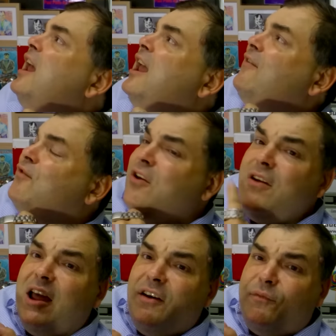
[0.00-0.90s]
if you
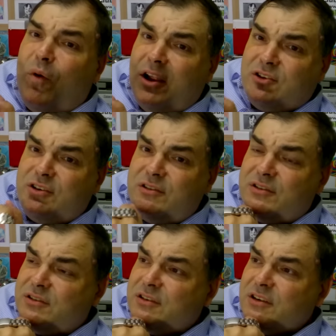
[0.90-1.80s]
love
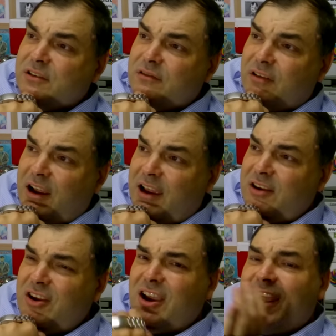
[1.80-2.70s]
watches, right,
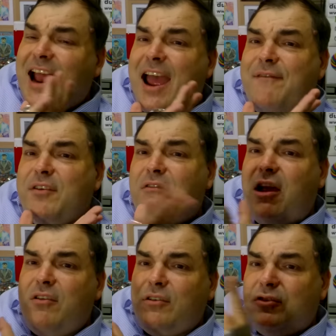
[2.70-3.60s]
you got to have your
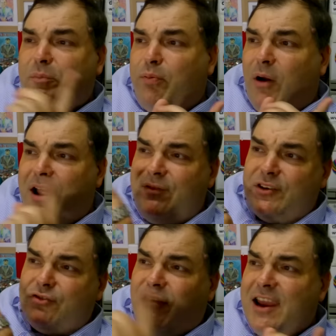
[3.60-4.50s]
own little
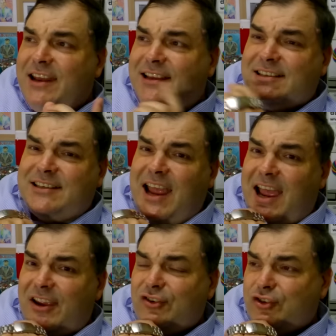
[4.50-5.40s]
private trading
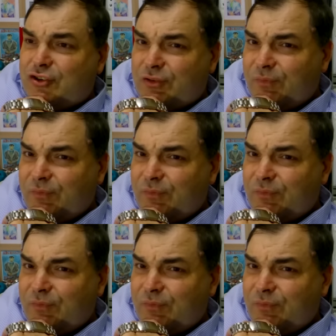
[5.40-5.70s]
stash.